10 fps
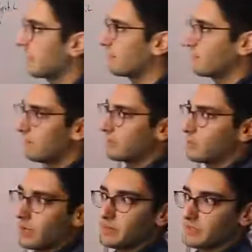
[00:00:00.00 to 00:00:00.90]
if I had 50
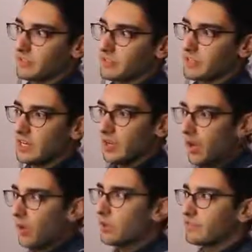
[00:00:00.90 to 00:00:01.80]
web servers,
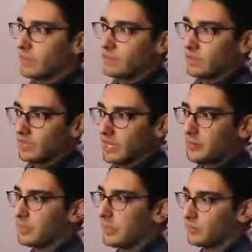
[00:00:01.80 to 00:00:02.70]
all of them would
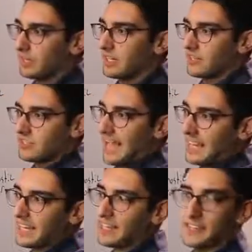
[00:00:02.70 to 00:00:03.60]
come in and read a
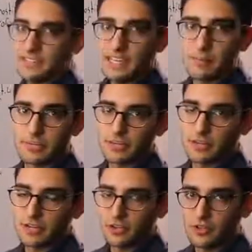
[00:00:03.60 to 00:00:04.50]
static database
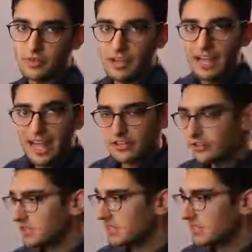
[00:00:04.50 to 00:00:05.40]
credential. And
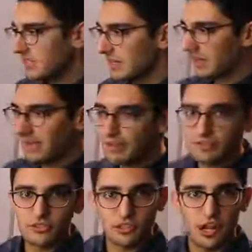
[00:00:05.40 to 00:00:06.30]
so this means
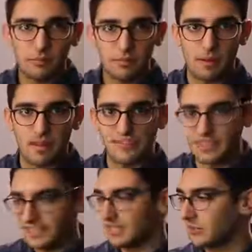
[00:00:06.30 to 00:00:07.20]
if there's a compromise
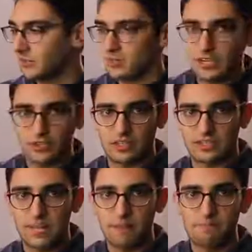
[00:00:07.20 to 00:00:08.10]
and that database credential
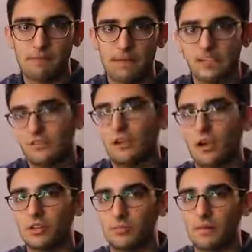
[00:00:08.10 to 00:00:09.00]
gets out, it's very
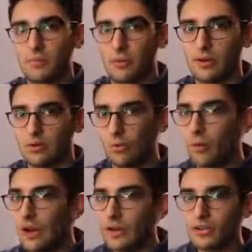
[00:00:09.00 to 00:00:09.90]
hard to pinpoint
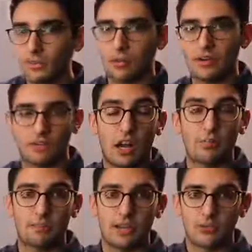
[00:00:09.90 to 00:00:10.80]
where the point of
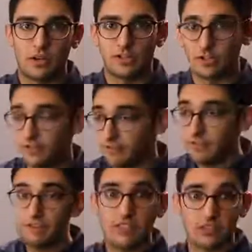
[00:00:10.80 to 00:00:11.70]
compromise was. There's
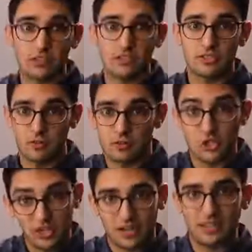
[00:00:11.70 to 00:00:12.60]
50 servers, they're all
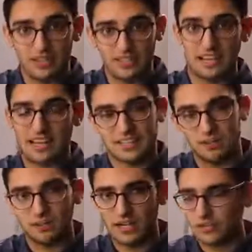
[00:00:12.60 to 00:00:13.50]
sharing the exact
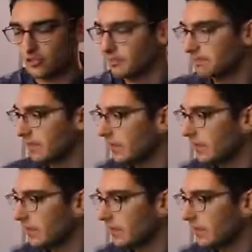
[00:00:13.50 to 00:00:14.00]
same credential.